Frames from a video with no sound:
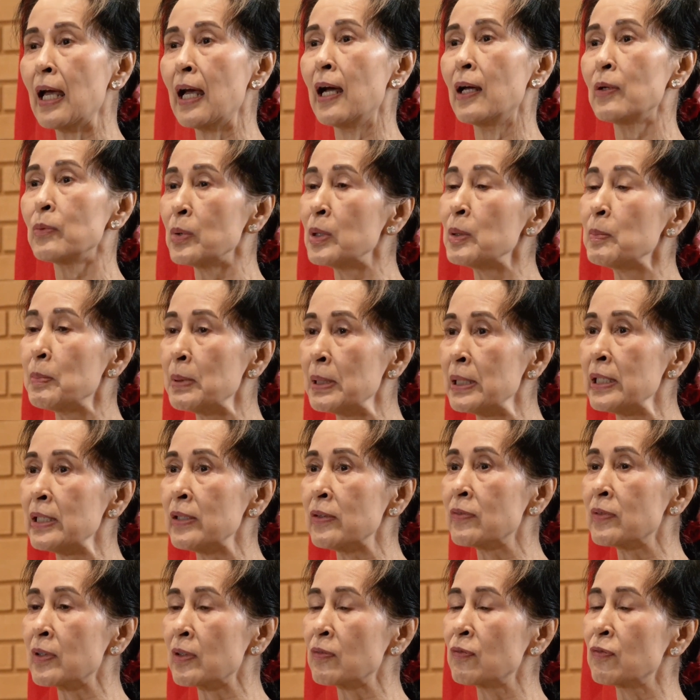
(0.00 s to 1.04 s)
And we
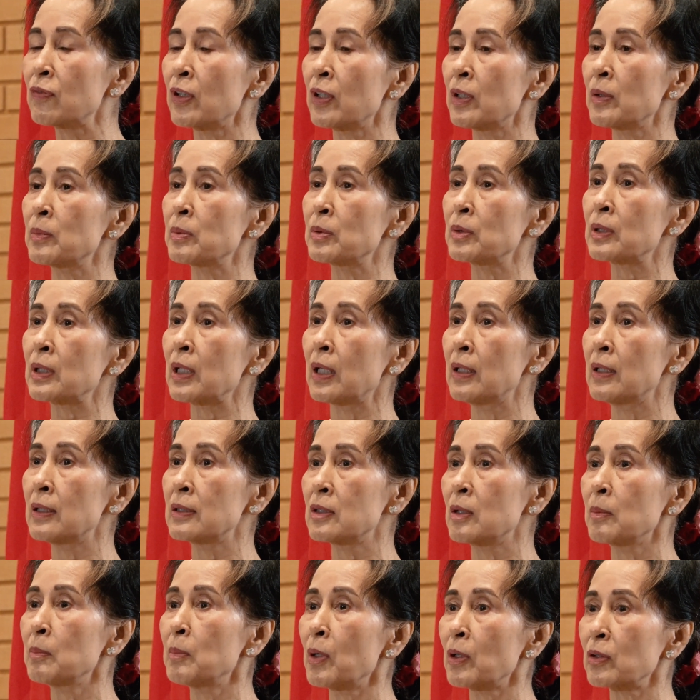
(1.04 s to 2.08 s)
believe that for
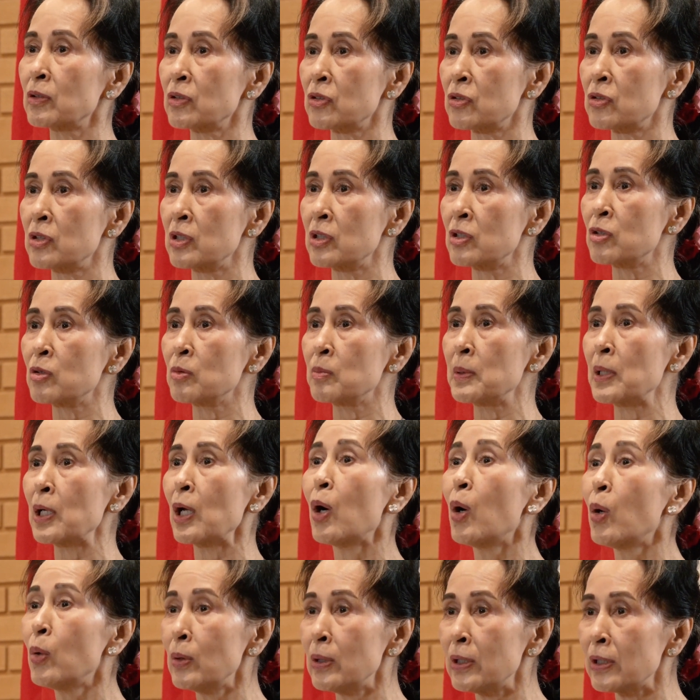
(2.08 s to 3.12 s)
a democracy to be
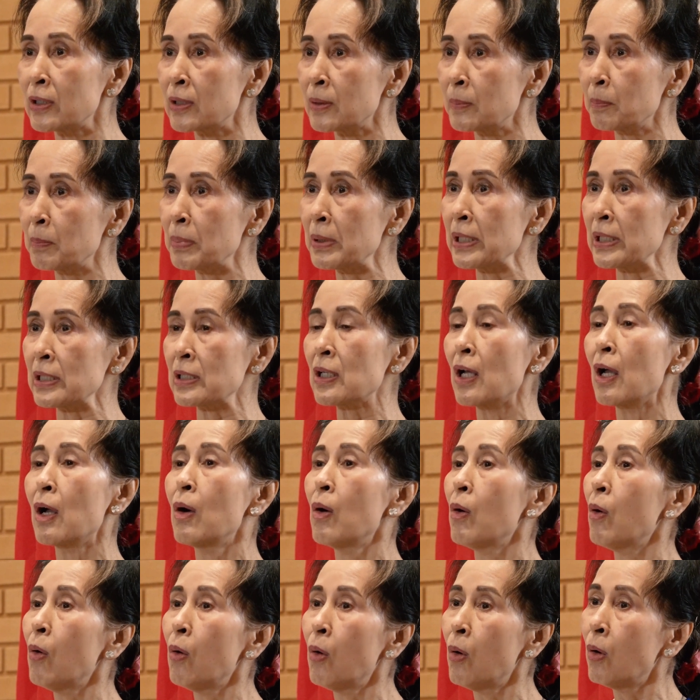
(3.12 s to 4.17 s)
wholly complete,
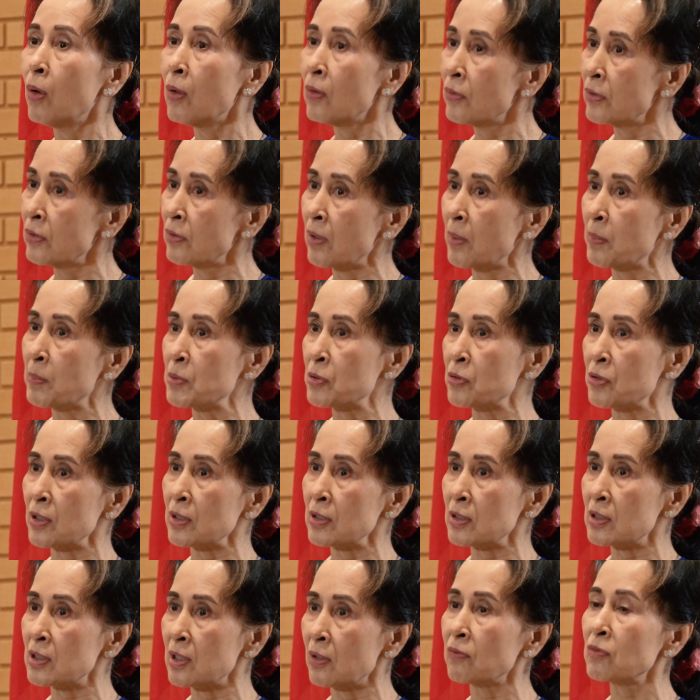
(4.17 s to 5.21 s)
all the
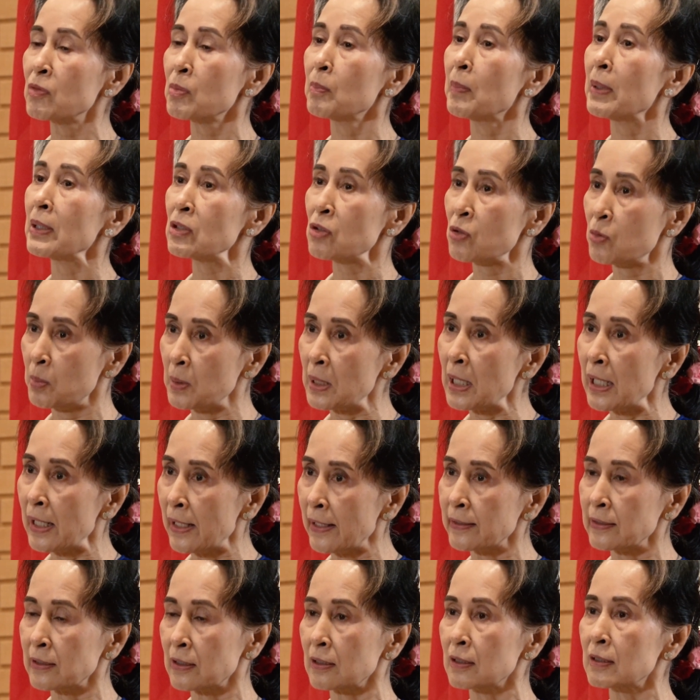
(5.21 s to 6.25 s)
representatives must be
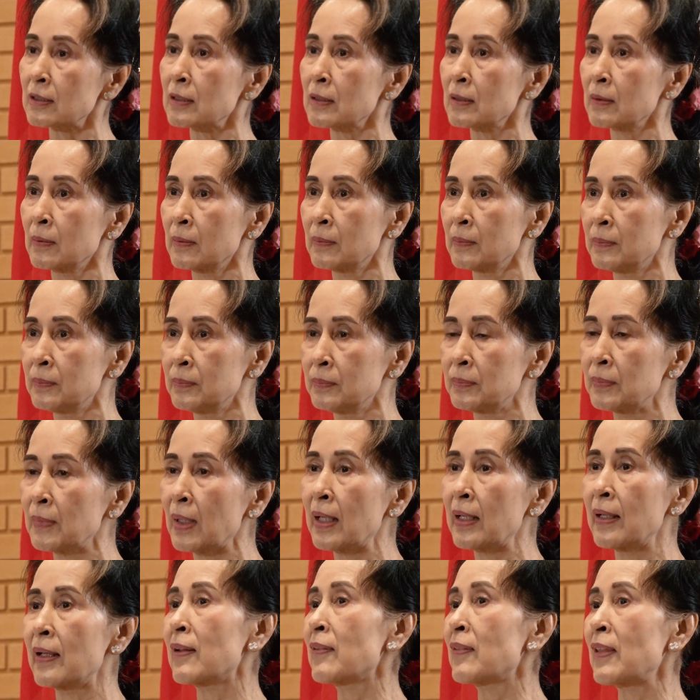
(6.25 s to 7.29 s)
elected.
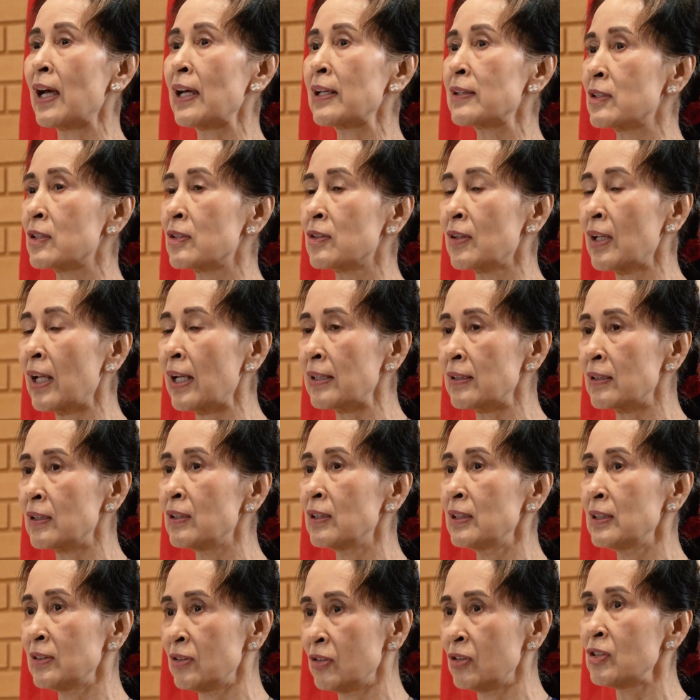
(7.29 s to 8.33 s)
And
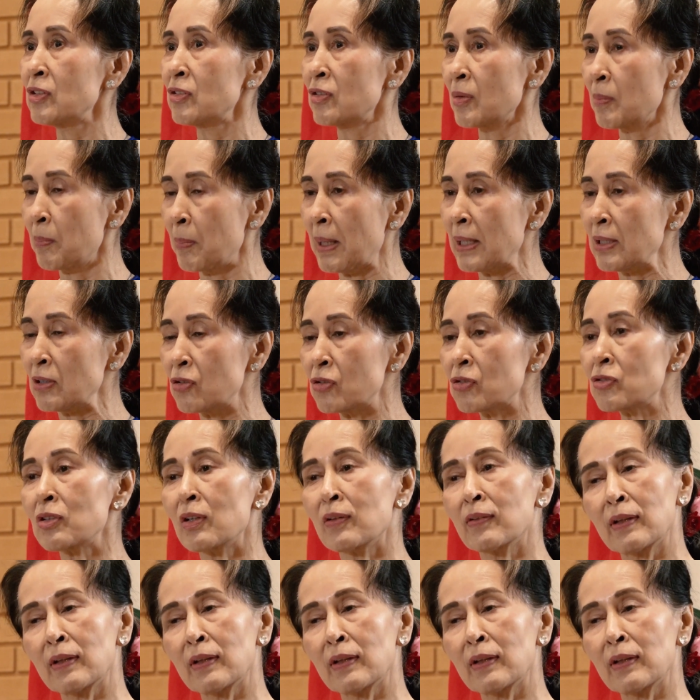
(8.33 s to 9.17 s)
that is the basis.